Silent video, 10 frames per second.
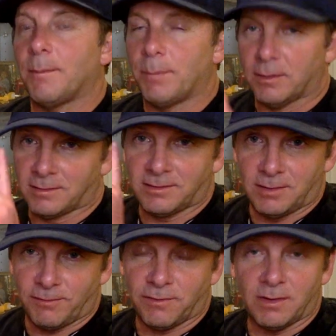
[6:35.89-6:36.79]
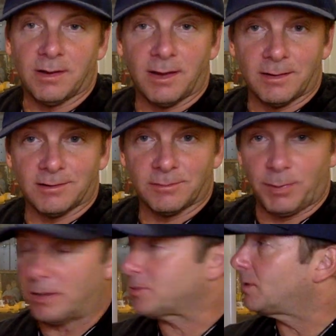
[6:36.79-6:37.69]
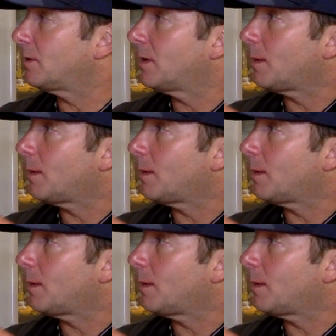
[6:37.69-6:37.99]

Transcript: but it's different and it's special,